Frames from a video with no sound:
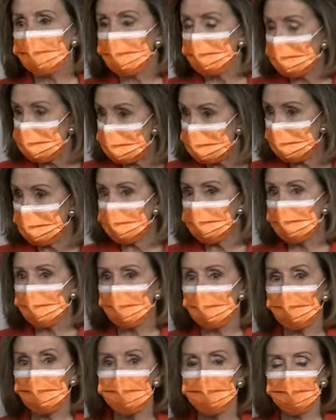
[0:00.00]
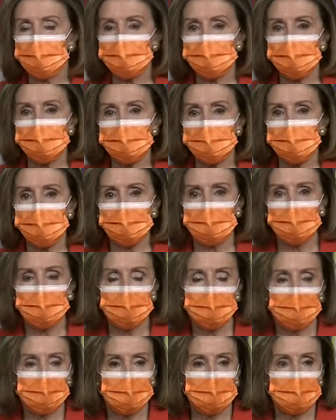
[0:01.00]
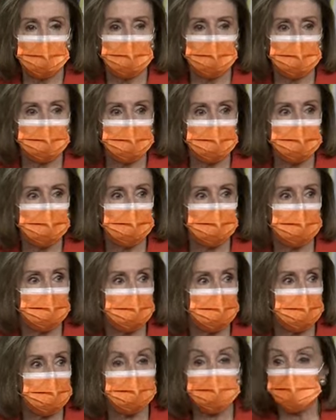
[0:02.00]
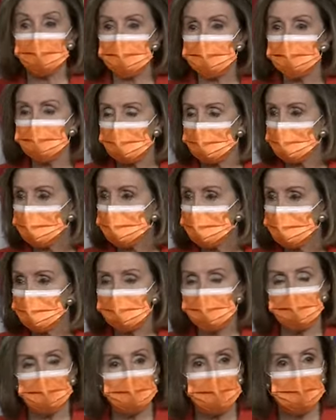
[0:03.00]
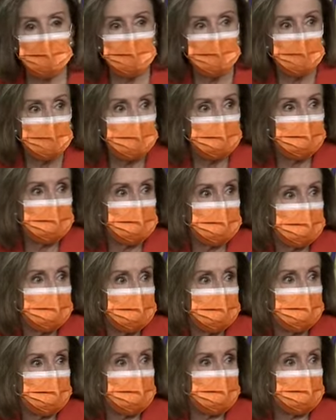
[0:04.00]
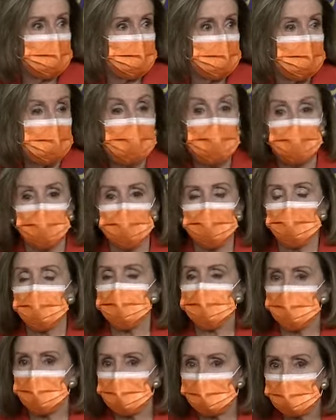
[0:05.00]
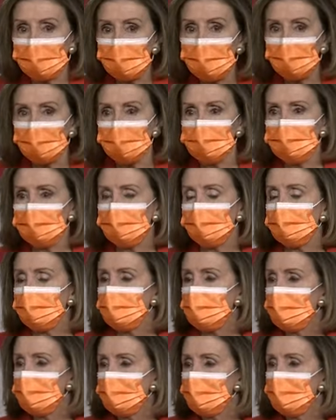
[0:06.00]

We sent it over to the Senate in a package that had been